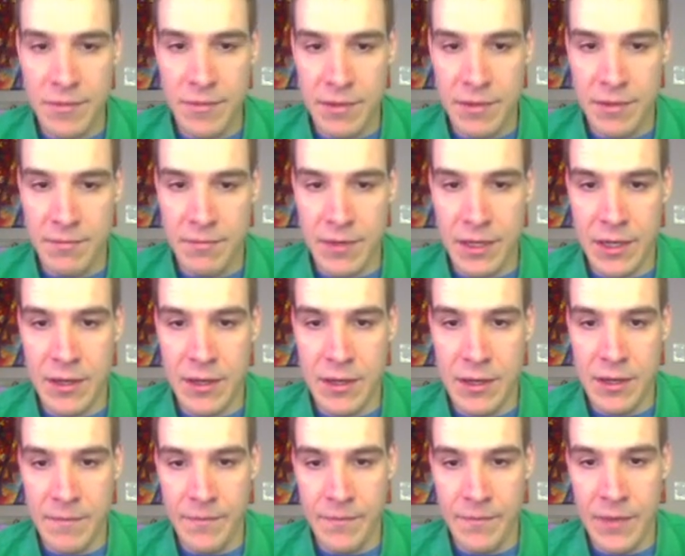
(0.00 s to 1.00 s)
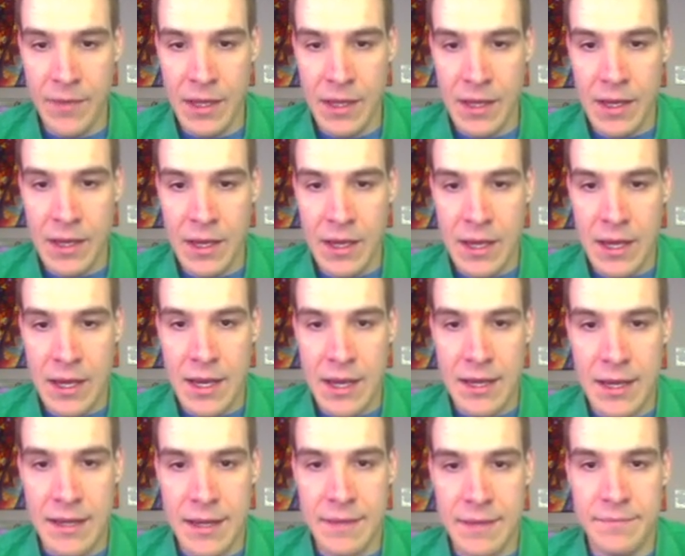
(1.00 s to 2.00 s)
pretty good.
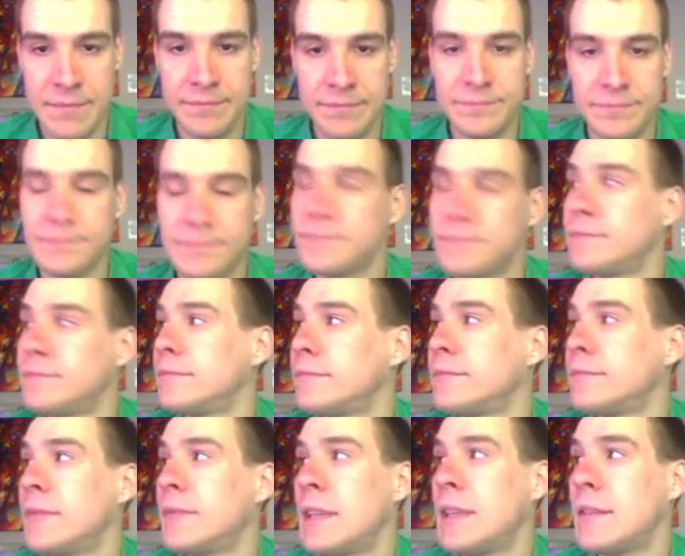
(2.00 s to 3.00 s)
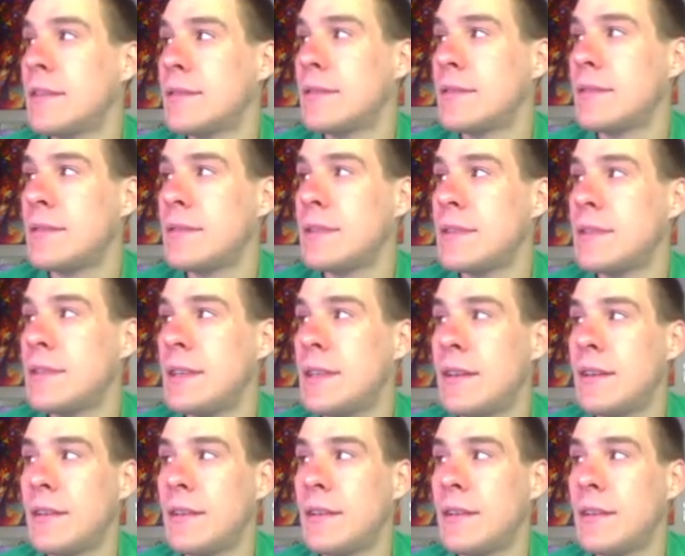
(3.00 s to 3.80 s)
So what do you see?